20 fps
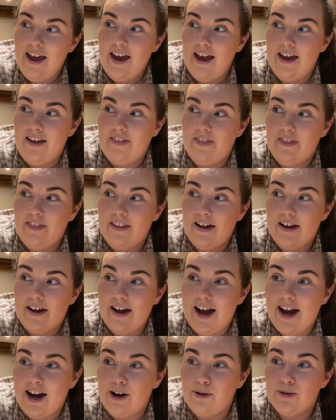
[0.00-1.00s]
in the
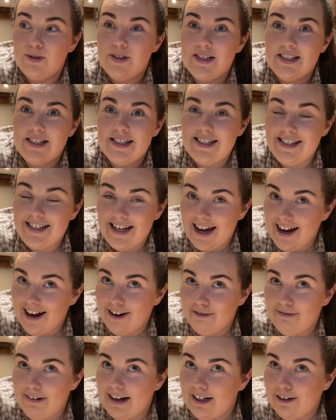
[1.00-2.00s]
house, the stair
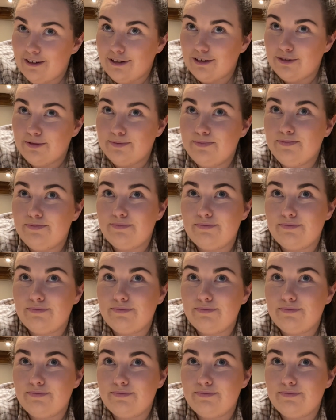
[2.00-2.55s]
rail,